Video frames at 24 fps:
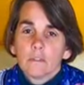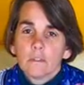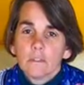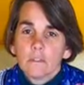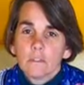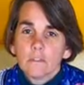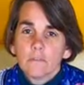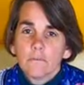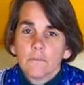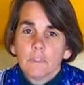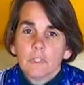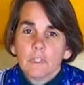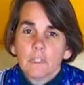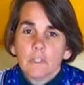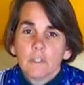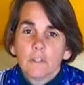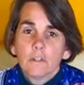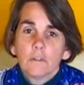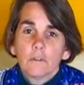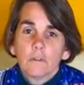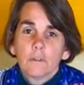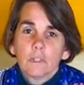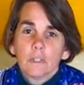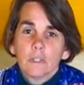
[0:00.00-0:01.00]
This
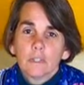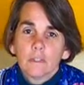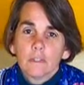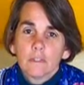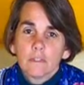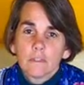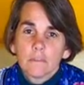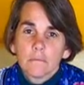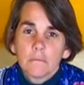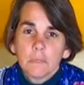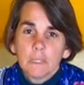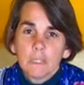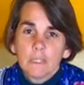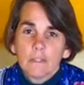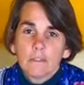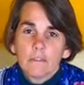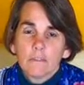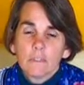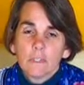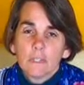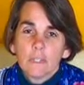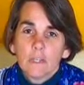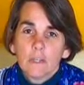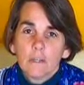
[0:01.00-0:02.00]
video is
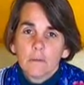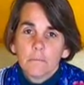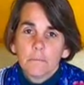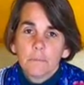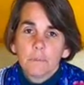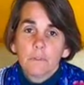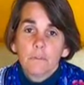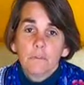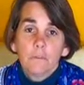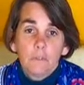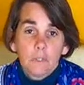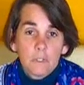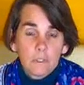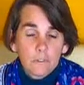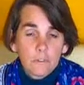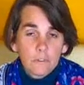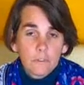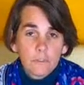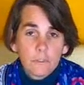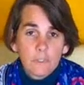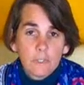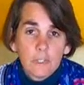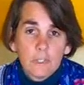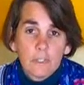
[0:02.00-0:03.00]
meant to help you
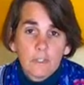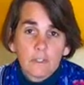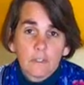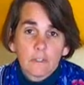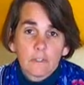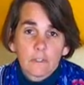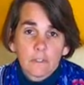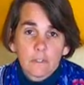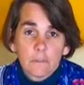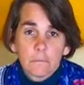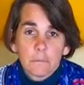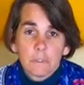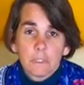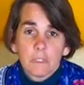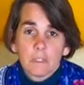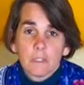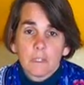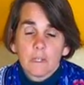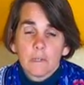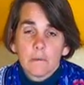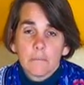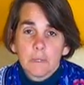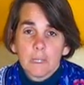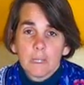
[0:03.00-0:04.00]
understand a little
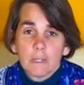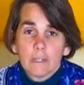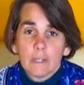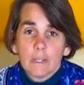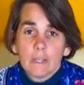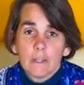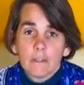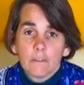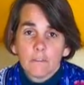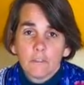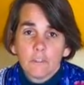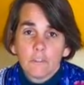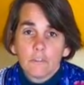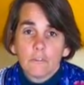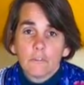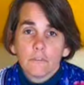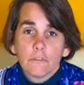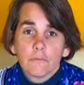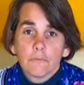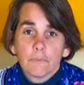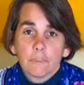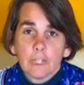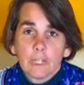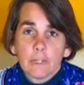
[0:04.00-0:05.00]
bit about how to
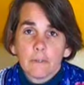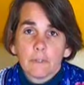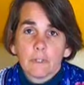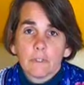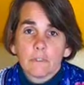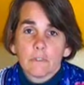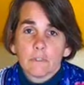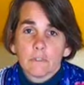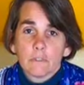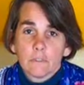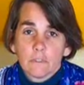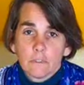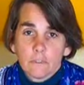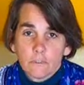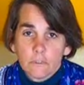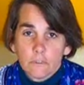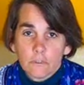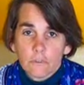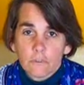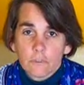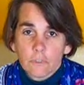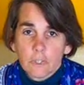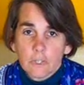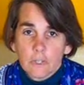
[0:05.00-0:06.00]
use flower essences
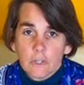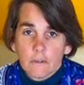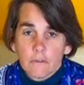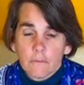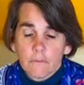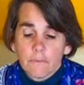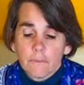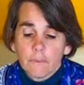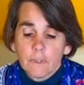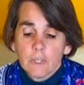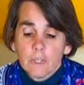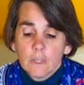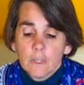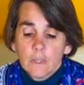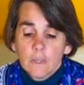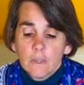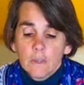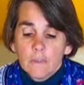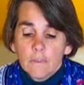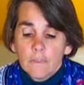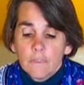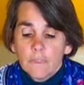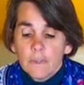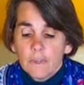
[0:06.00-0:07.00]
yourself.
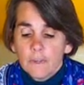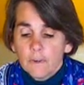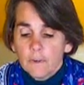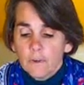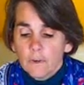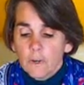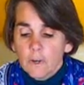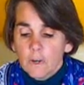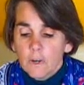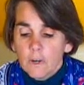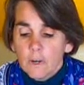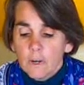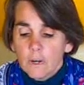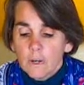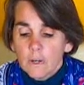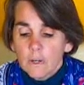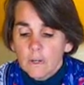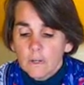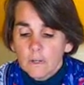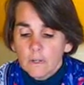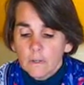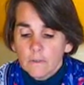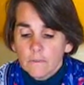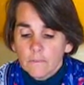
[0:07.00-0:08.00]

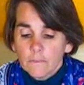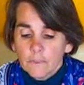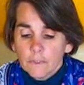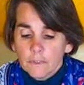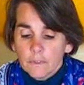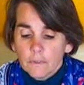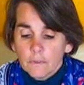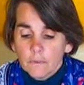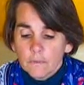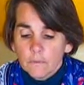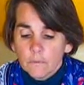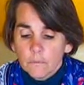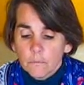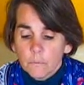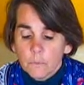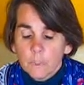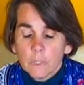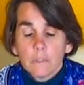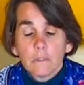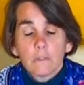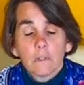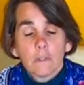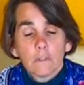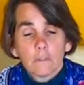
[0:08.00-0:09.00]

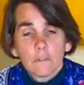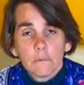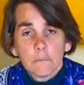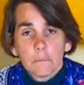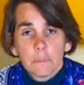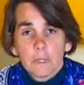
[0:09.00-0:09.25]
When Dr.